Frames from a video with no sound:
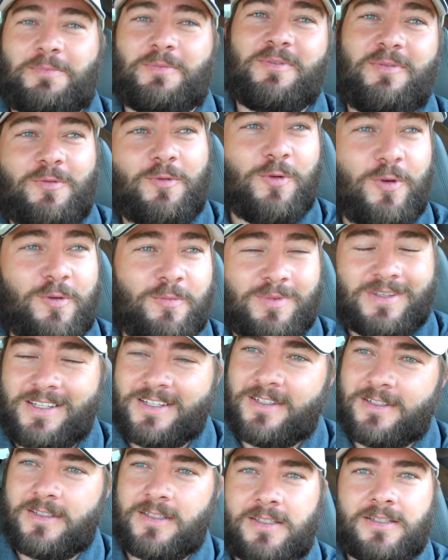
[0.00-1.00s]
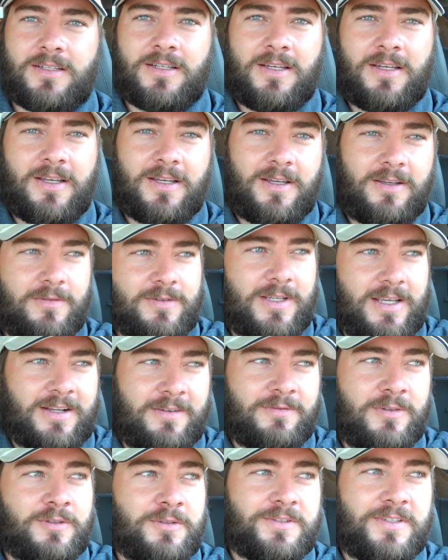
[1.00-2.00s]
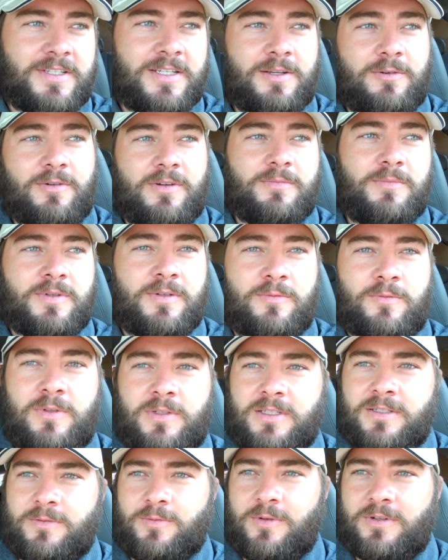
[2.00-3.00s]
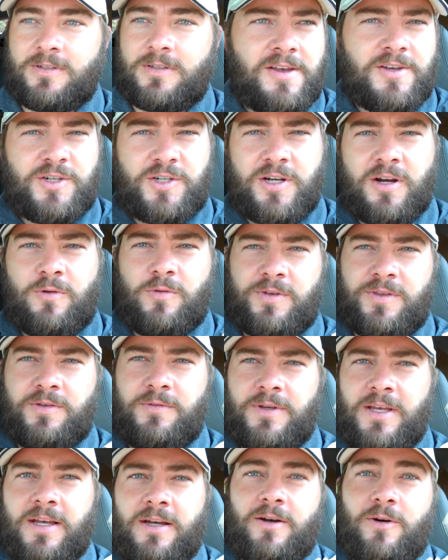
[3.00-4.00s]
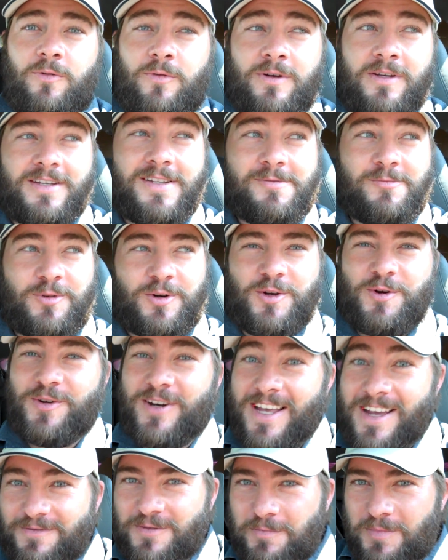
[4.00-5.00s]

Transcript: before because it's kind of a little secret, but we just wanted to share with you now. We're going to have a